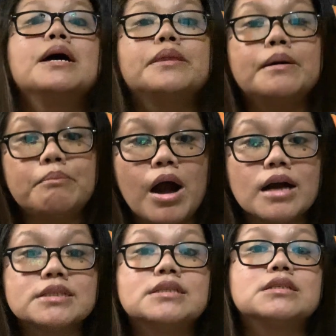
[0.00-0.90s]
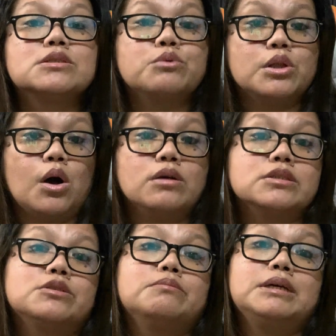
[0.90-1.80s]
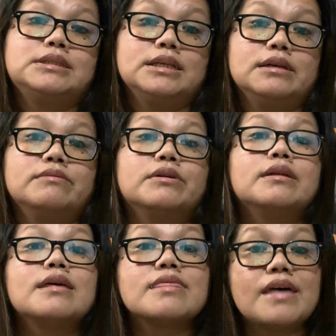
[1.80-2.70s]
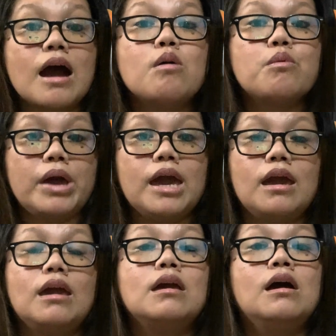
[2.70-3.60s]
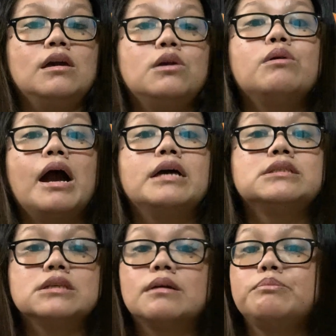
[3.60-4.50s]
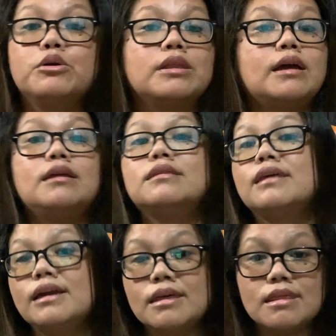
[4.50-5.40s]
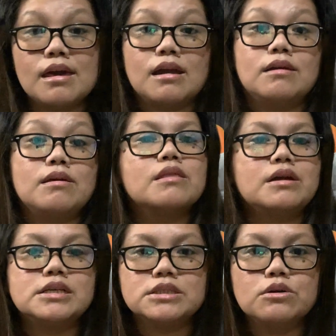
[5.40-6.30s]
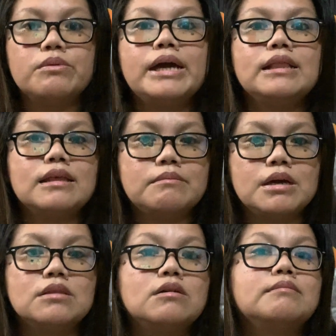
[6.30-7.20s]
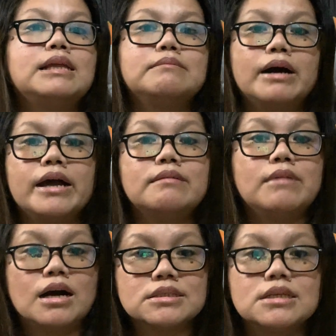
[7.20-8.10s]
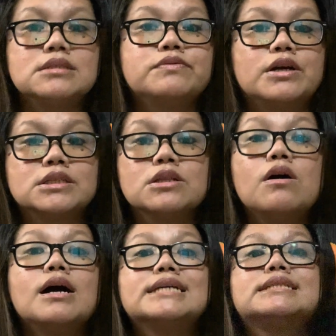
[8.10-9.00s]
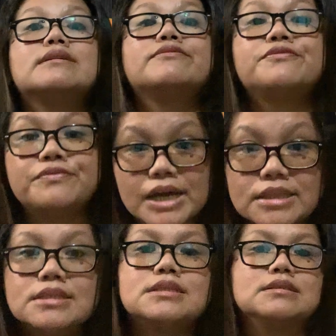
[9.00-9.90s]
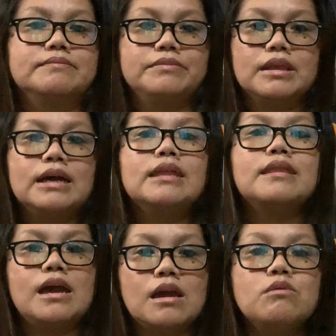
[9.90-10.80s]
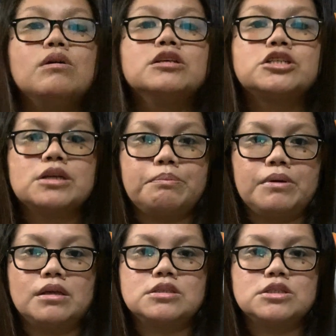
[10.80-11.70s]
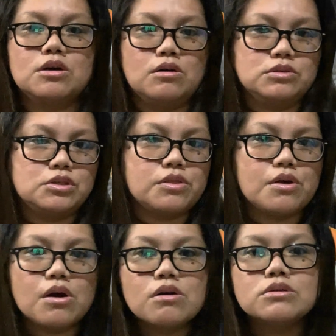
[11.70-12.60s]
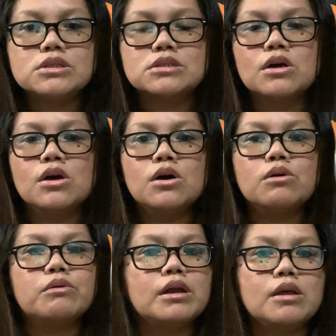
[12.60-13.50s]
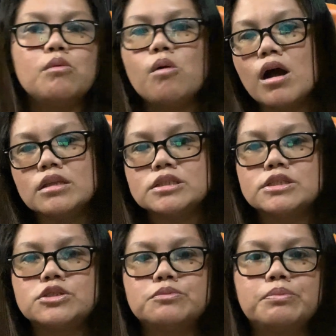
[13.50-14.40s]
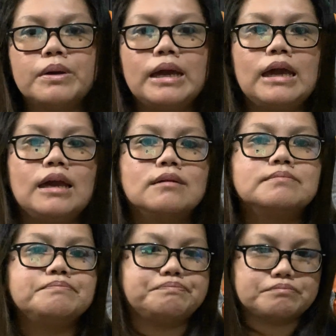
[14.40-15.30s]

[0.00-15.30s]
the boxes will also be delivered. That way, you guys can put anything in there. There is no weight limit on balikbayan boxes. For as long as it fits, they will ship it. So to those who really wants to bring